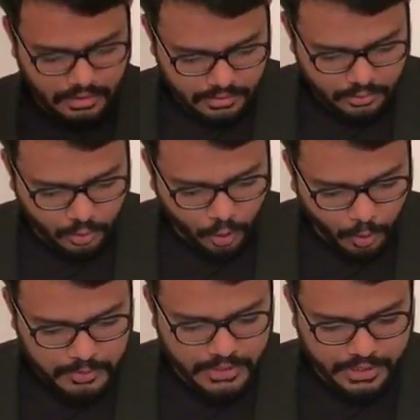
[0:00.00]
So
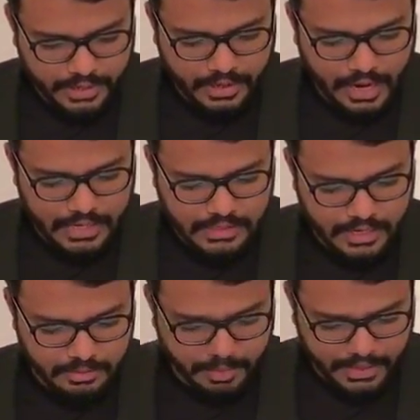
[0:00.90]
option A,
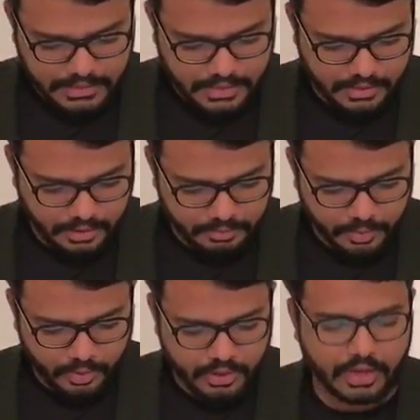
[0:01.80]
isolate bacteria in
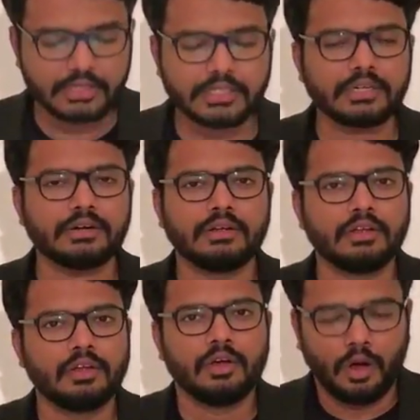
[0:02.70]
pure culture.
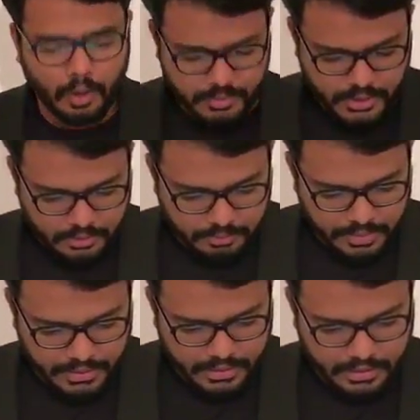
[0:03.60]
Option
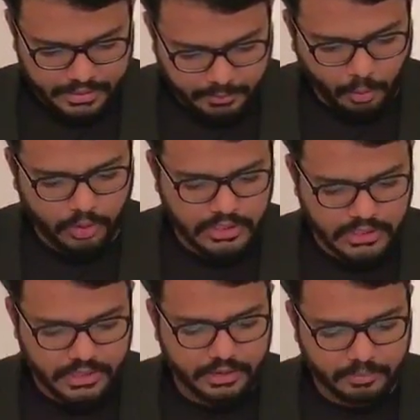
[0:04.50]
B,
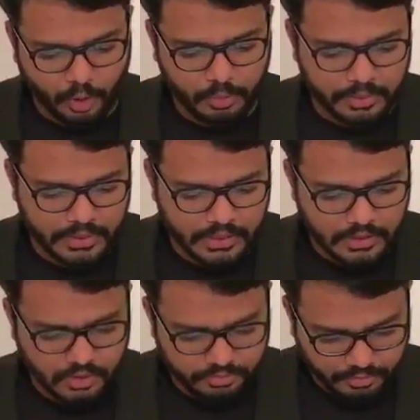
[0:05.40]
demonstrate properties
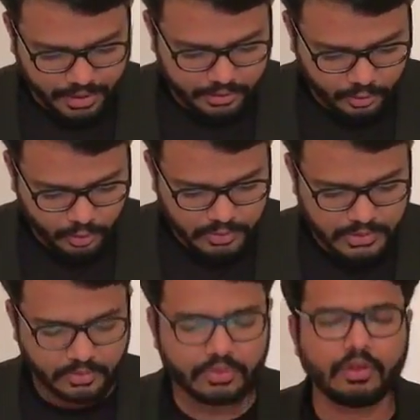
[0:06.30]
of microbes.
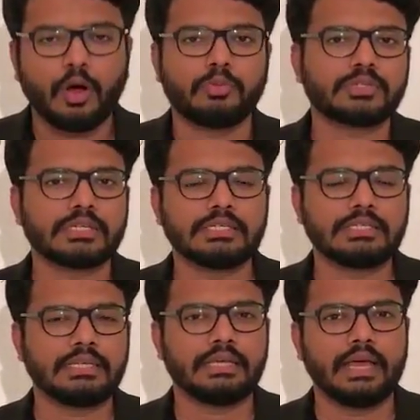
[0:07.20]
Option
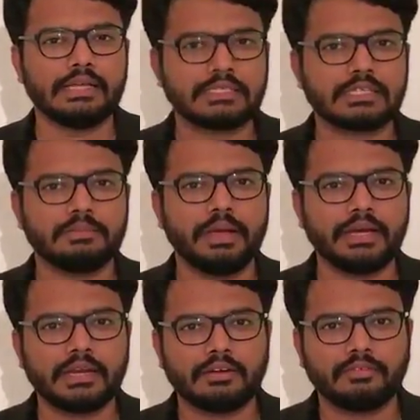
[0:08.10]
C, estimate
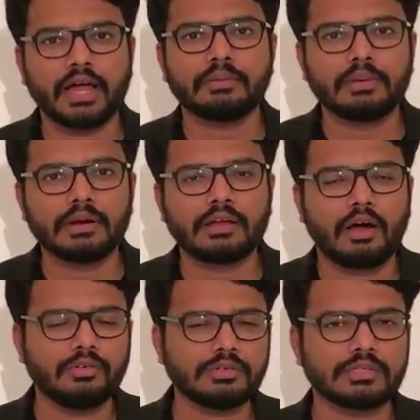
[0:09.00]
viable
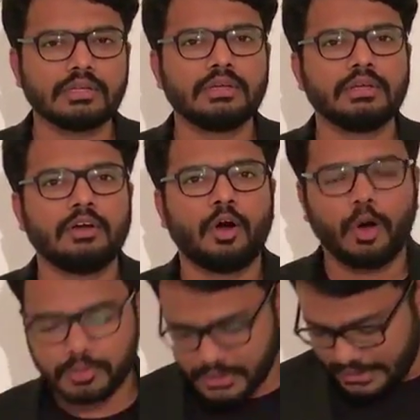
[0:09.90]
counts.
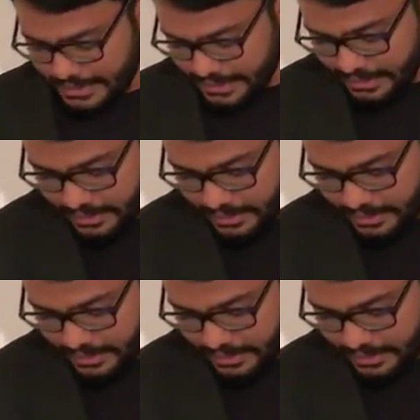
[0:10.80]
Option D,